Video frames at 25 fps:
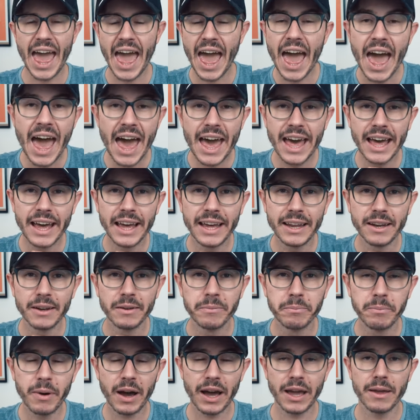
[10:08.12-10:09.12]

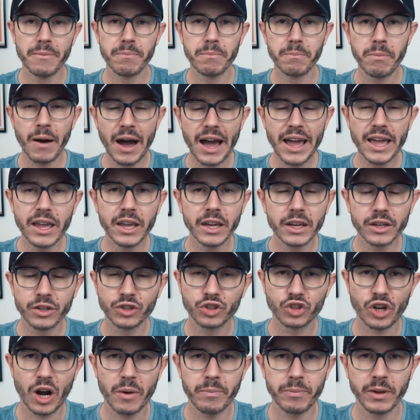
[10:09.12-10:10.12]
And by buying a
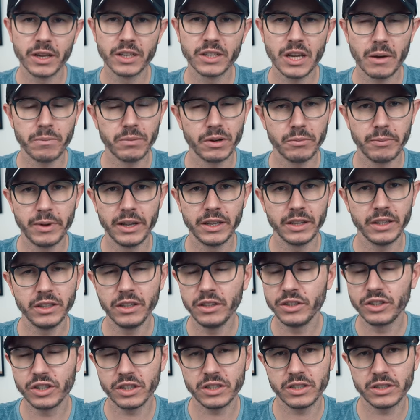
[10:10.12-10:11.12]
nootropic supplement,
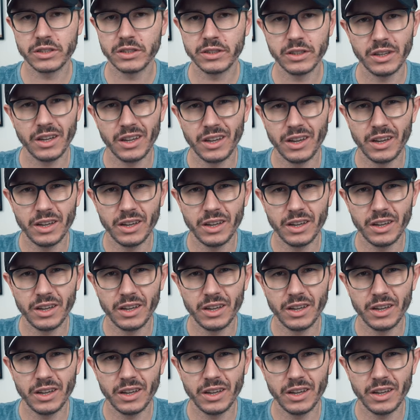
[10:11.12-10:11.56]
you just